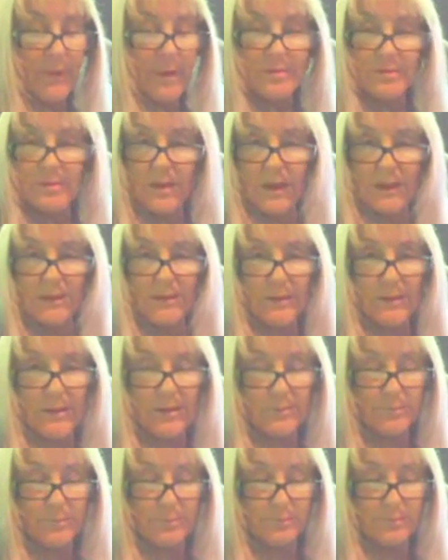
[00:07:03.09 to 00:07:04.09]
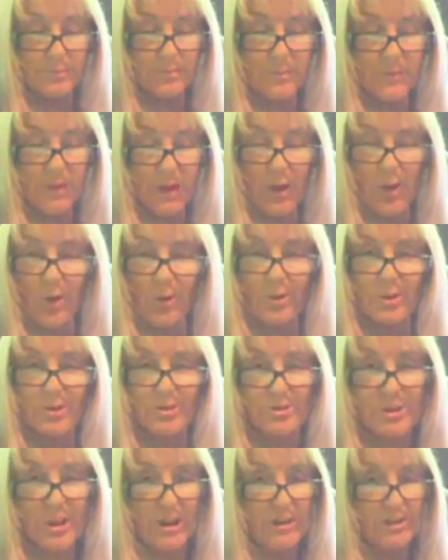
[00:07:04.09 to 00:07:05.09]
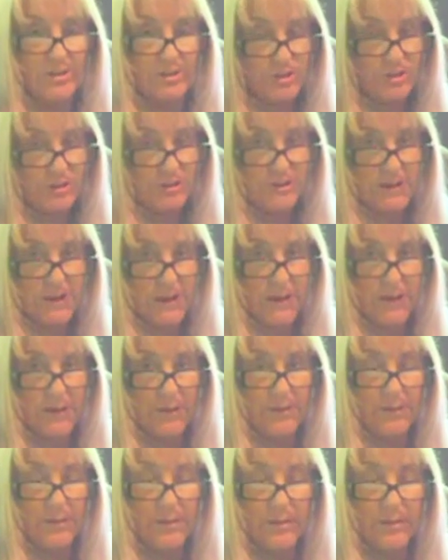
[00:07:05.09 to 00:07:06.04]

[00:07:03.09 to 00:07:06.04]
Sadly, a lot can change in a day,